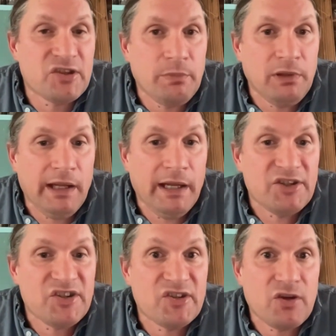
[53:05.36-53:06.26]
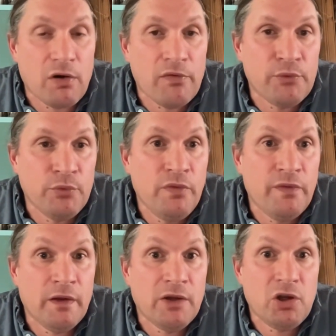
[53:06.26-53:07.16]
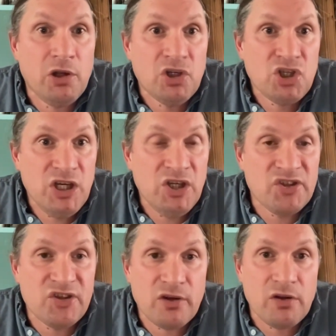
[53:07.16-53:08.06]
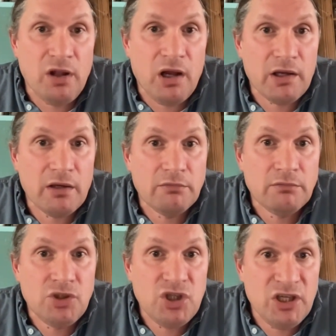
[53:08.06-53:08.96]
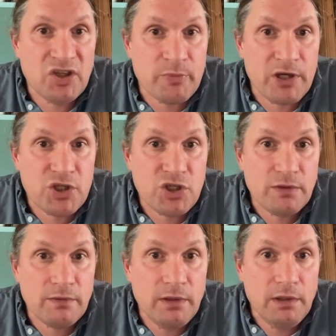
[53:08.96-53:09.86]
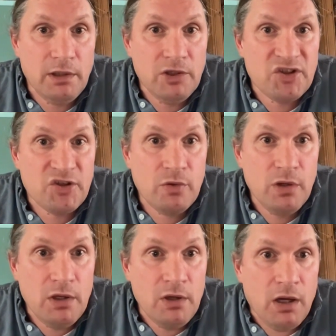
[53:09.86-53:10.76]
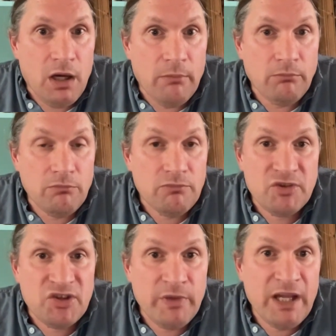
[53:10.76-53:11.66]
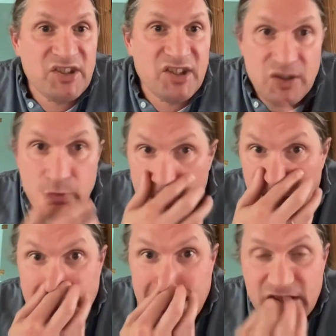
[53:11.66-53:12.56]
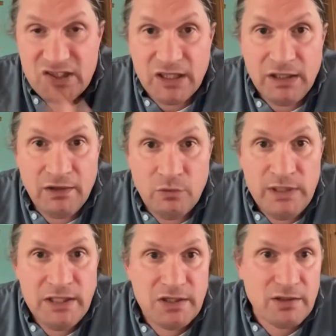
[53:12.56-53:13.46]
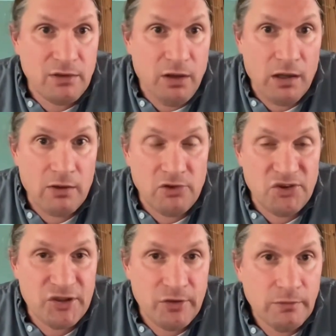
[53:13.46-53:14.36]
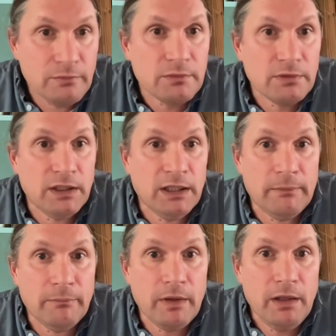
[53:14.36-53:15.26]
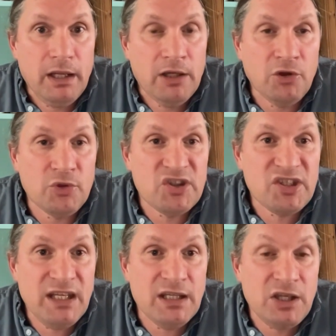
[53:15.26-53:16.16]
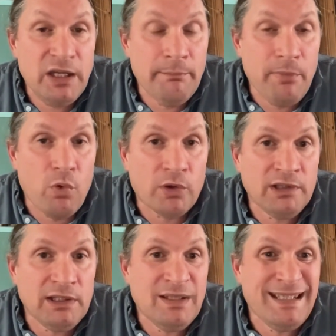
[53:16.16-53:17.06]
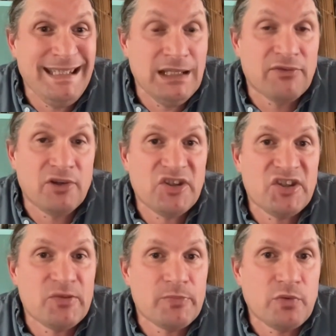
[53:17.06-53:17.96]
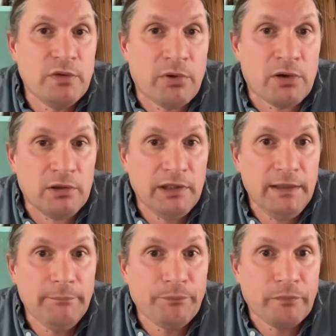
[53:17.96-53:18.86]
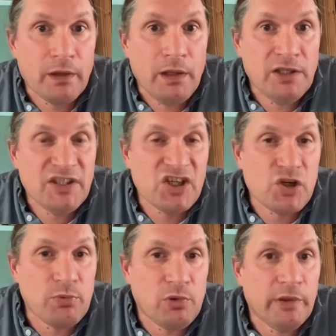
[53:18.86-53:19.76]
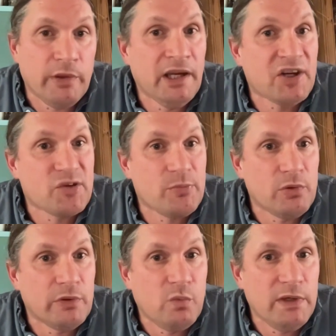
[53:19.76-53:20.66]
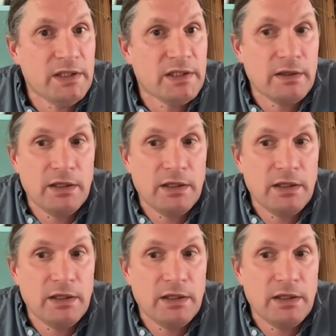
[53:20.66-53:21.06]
to plants are through the changes in clock gene expression. So, um, so in that sense, we need to study the wheat clock also um, and understand importantly the differences between barley and tetraploid and hexaploid wheat.